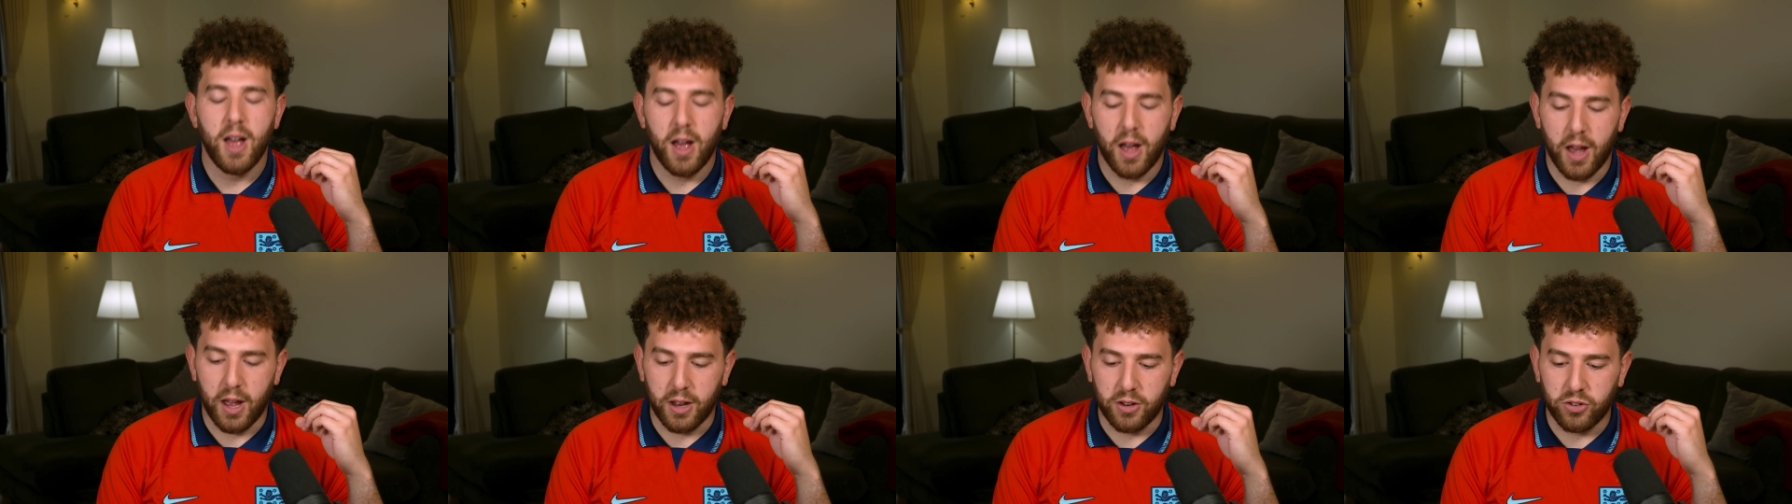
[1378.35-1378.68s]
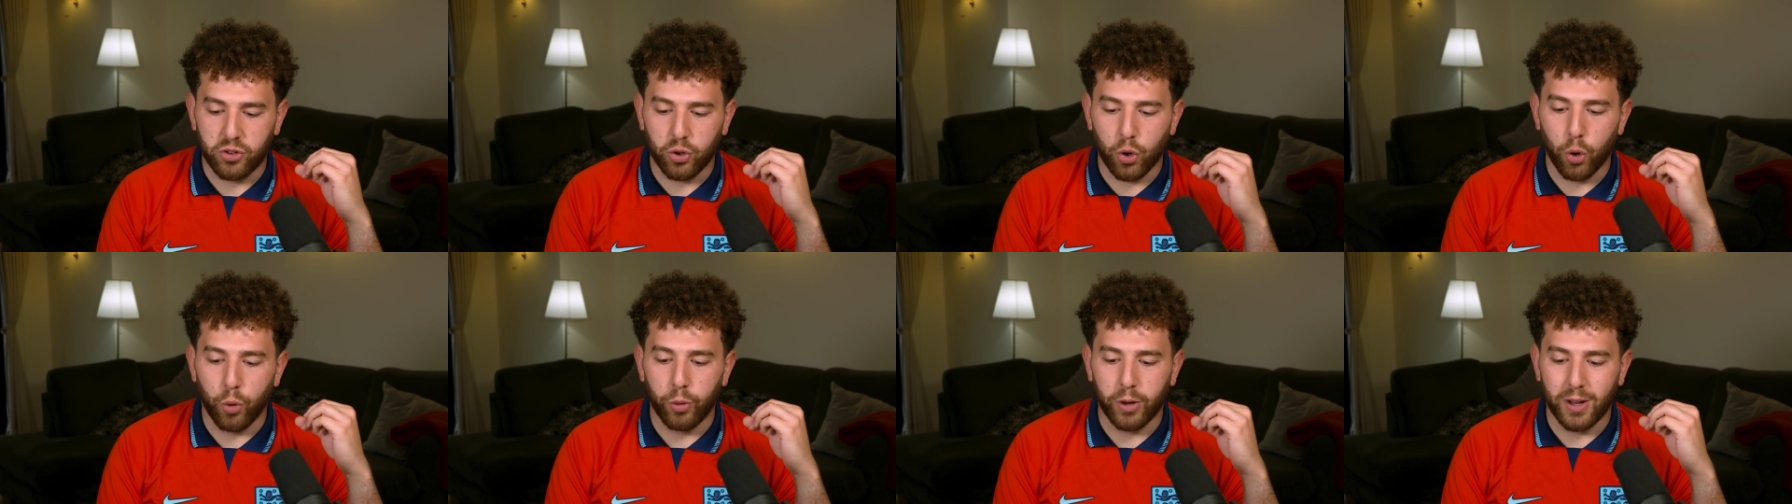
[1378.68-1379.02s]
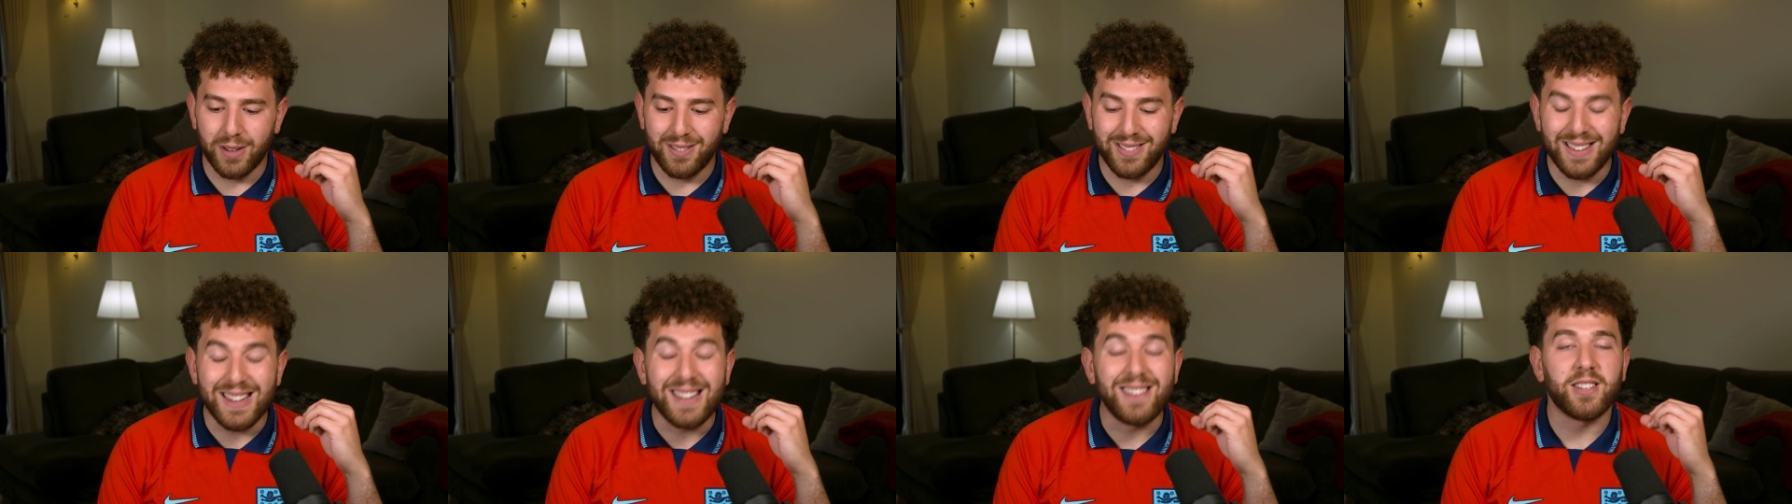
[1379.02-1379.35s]
and scoring a
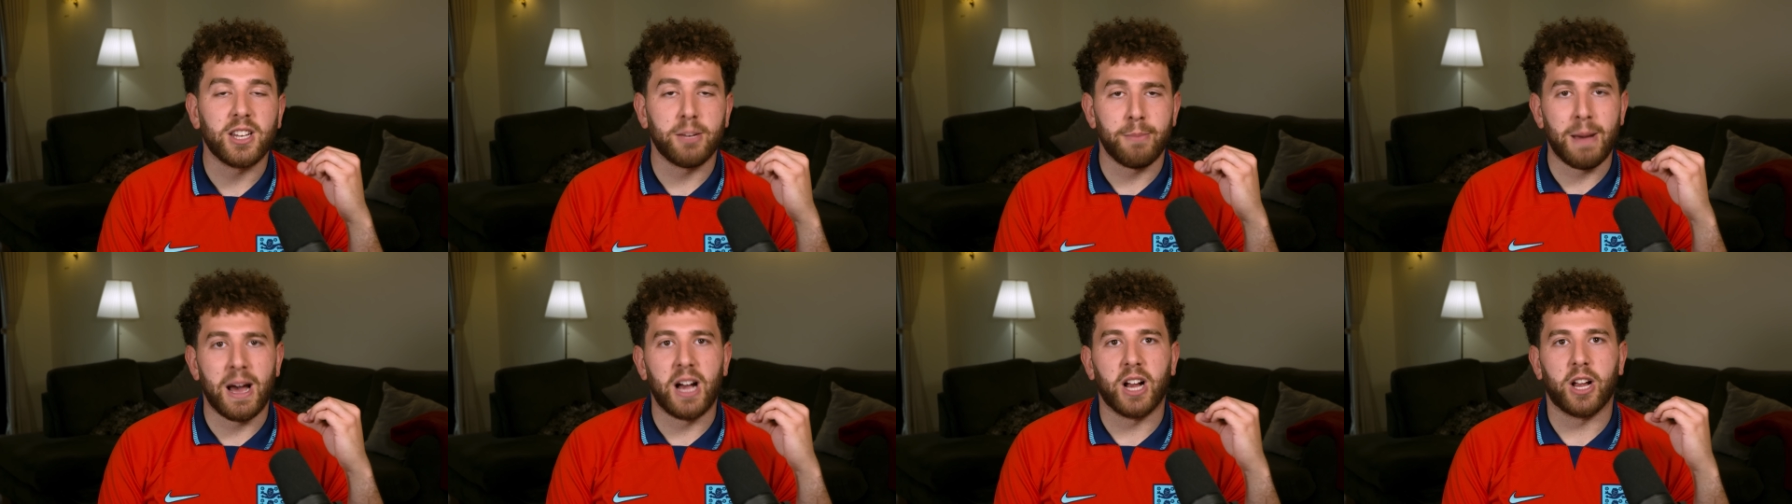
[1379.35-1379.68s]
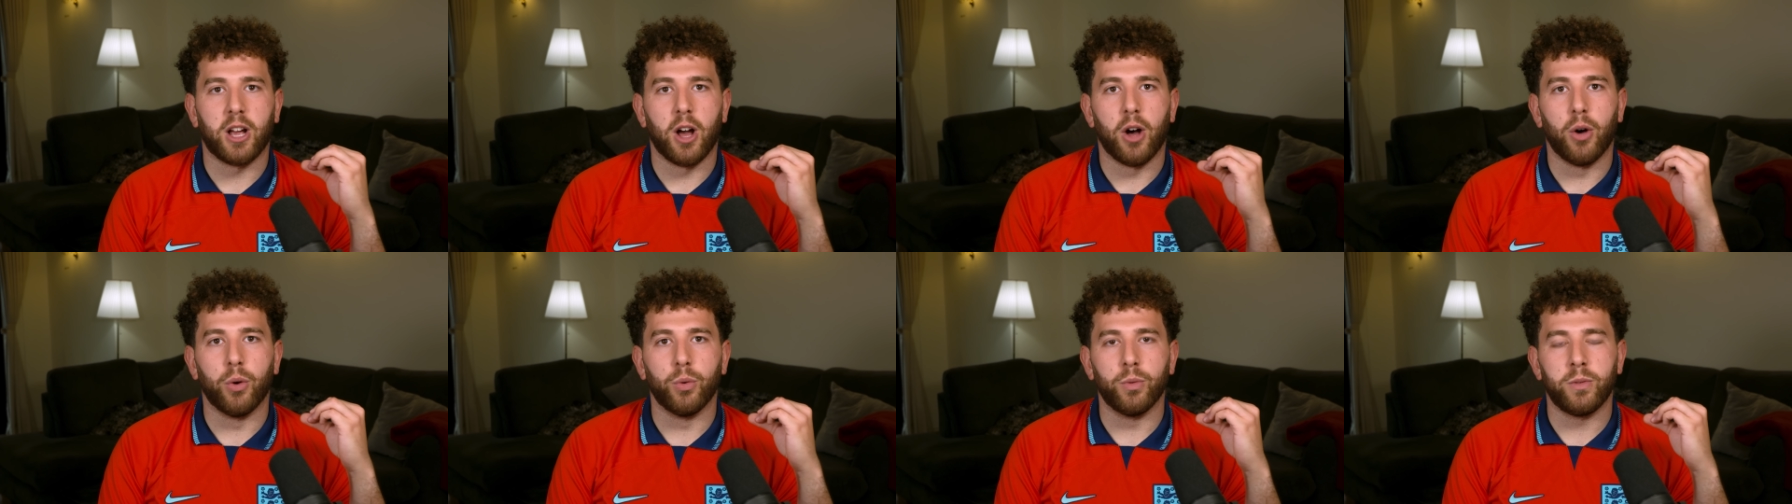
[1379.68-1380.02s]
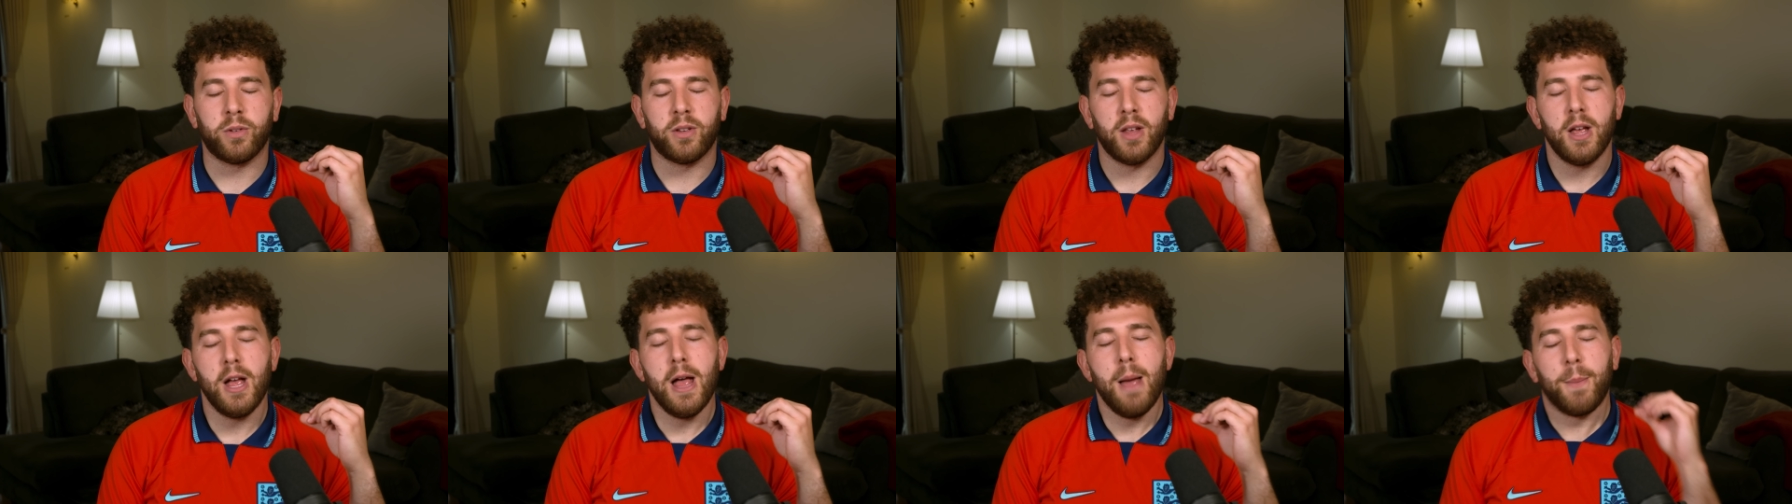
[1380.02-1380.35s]
decent amount of goals.
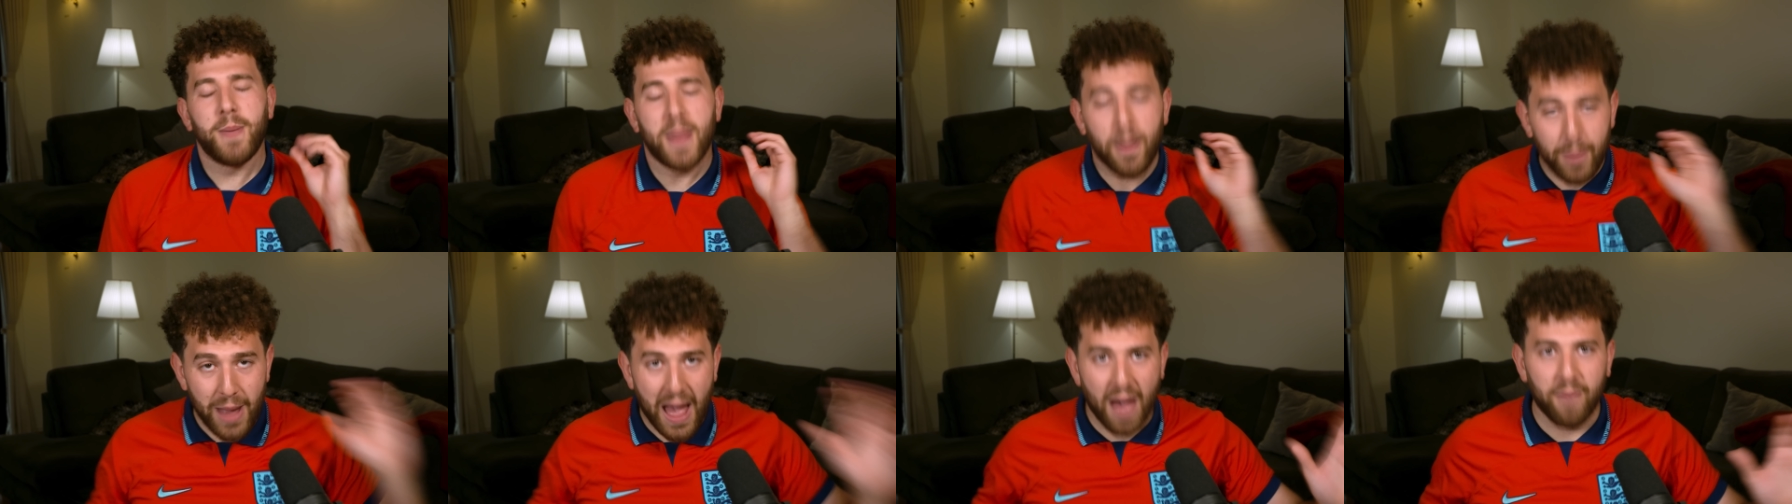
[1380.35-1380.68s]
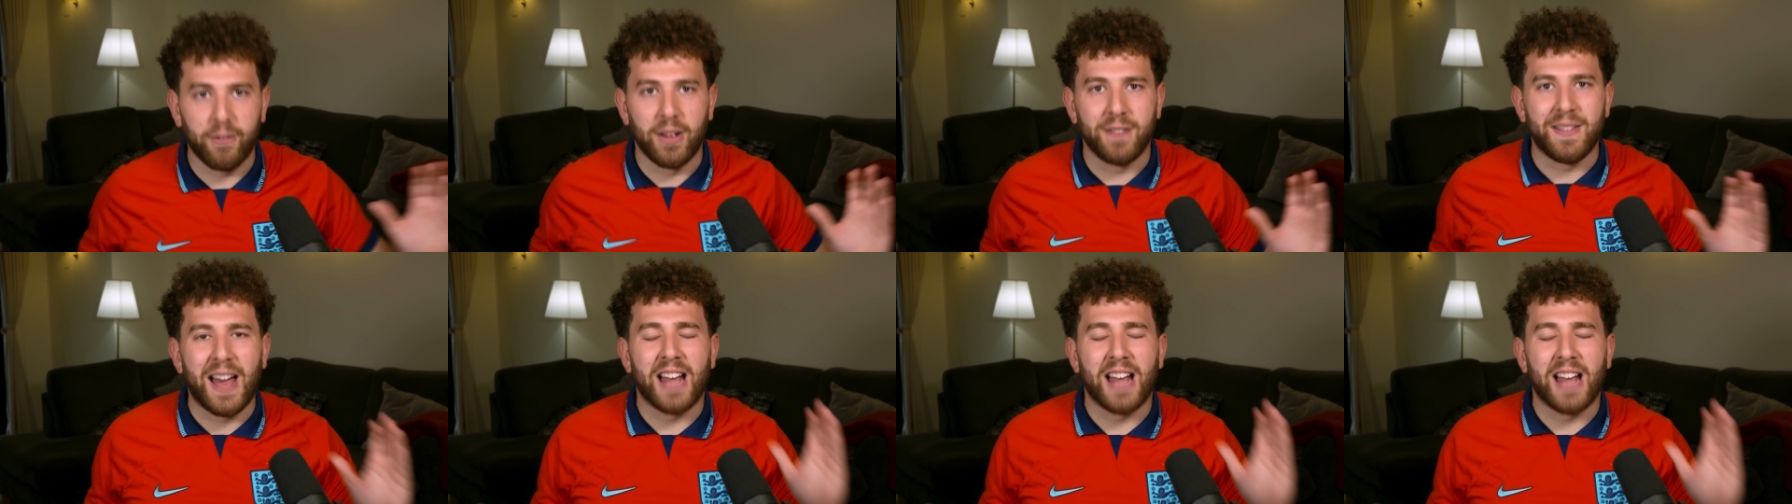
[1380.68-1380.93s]
But there we have it.